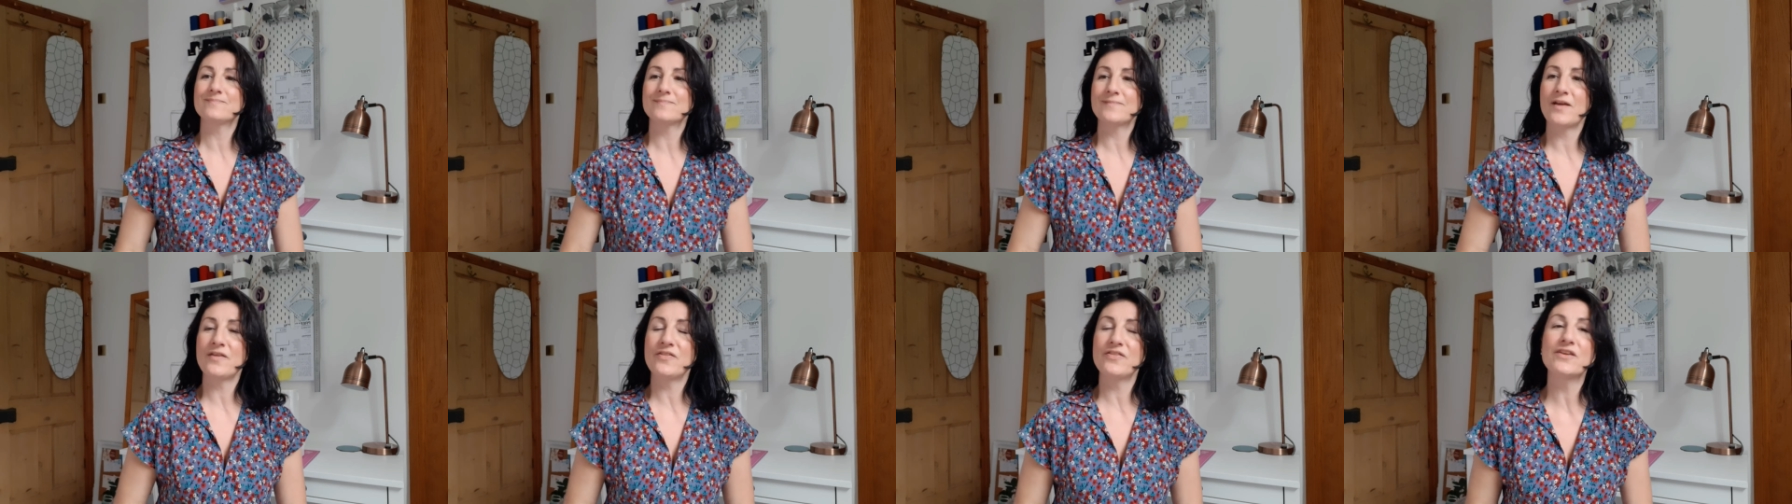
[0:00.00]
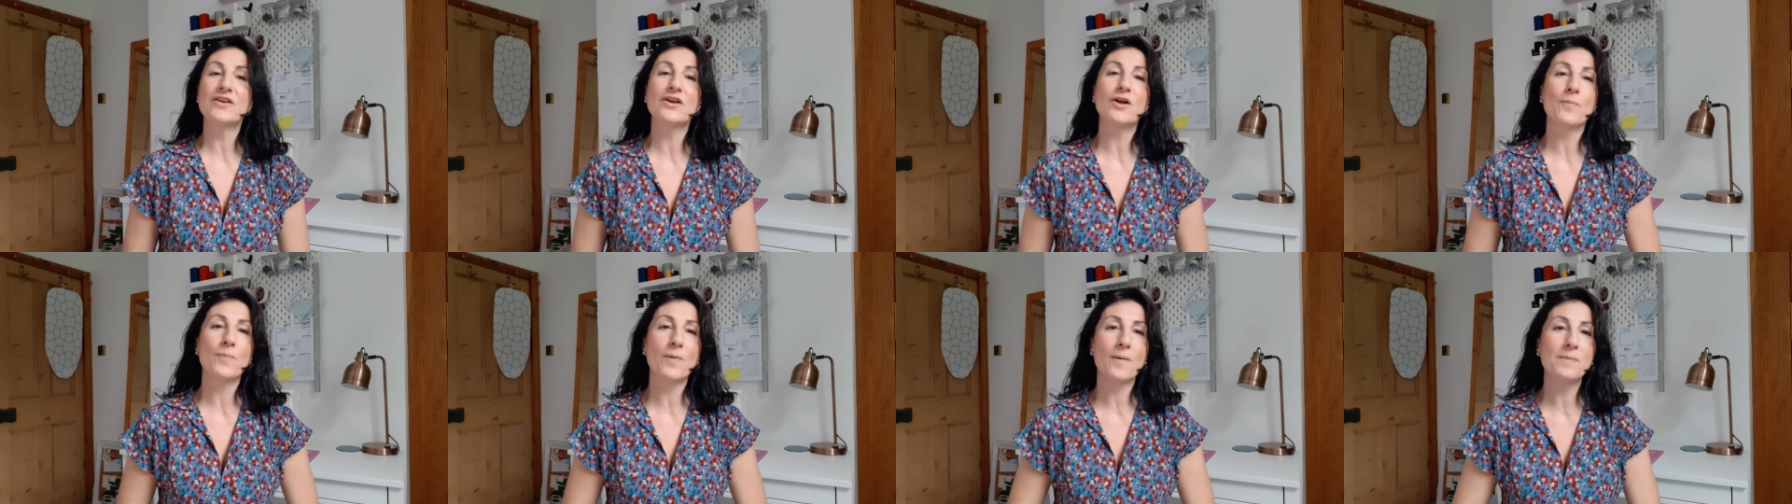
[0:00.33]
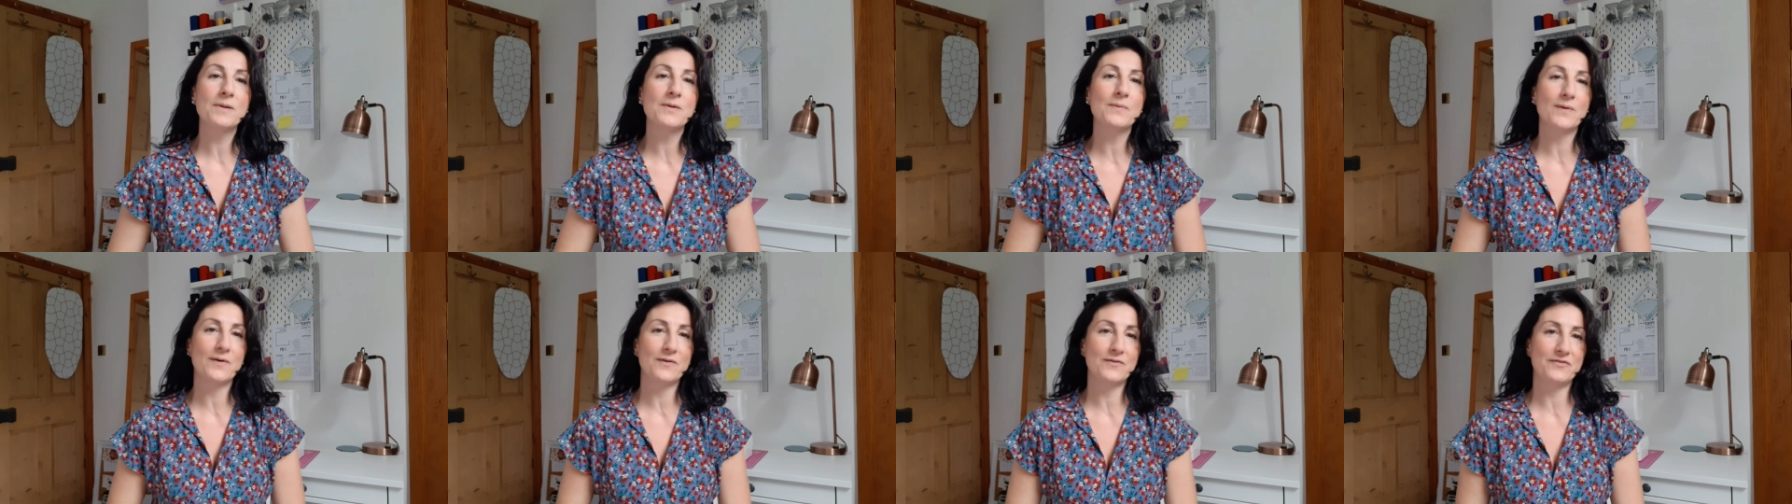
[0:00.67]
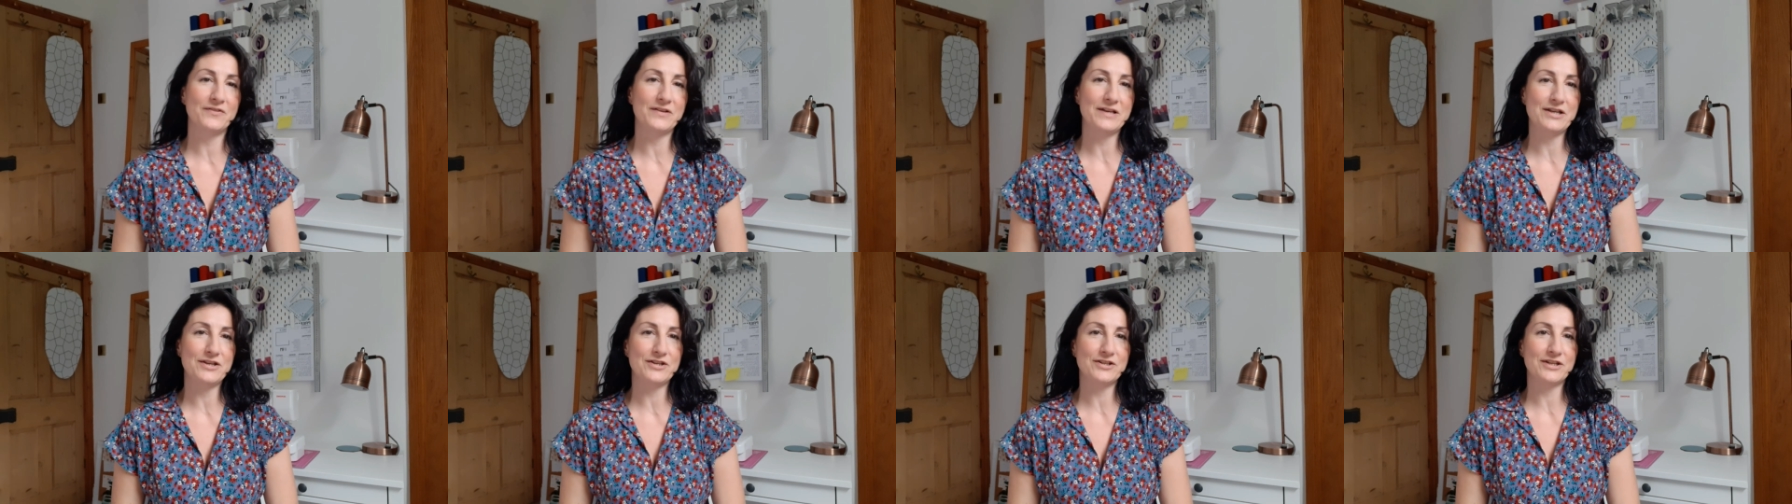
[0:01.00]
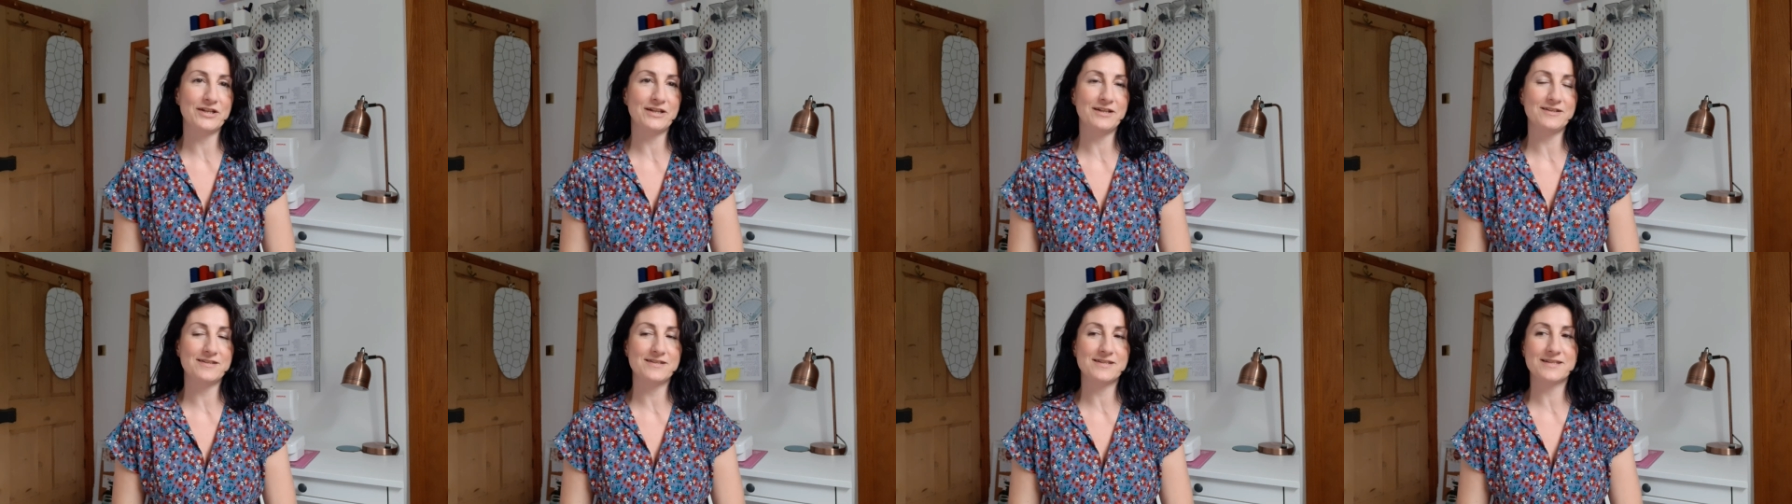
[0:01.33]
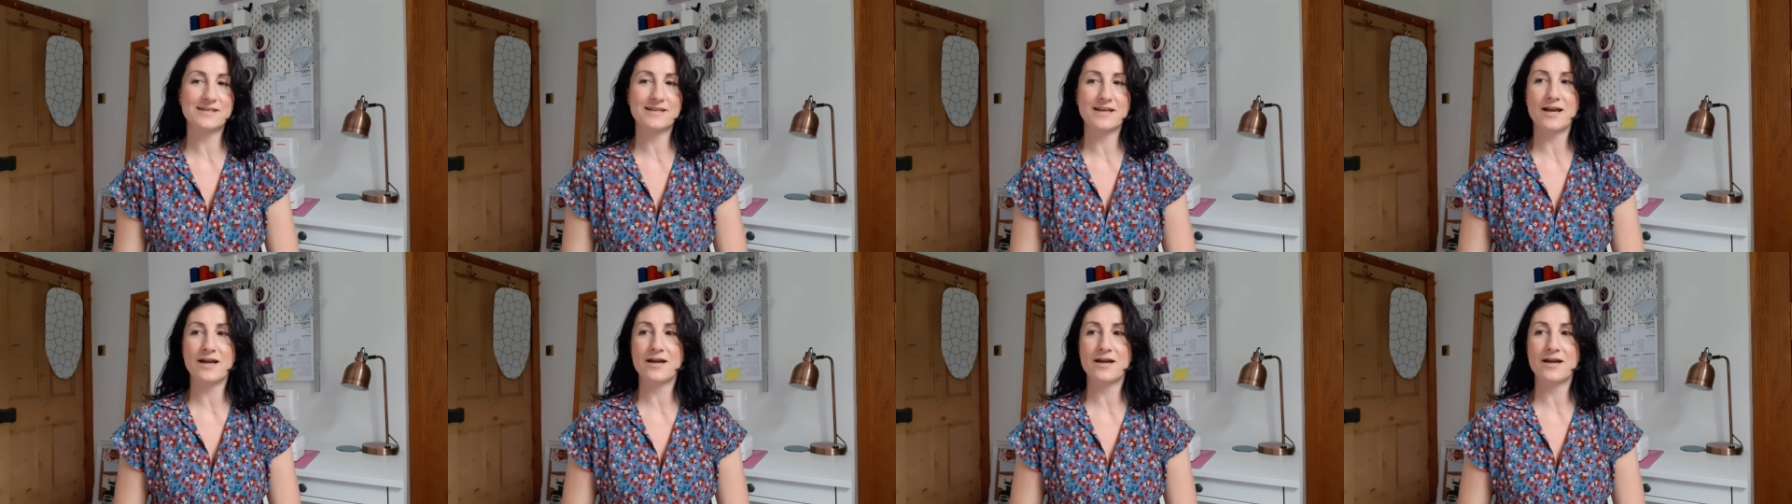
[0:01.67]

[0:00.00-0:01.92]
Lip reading: I think I probably will finish it,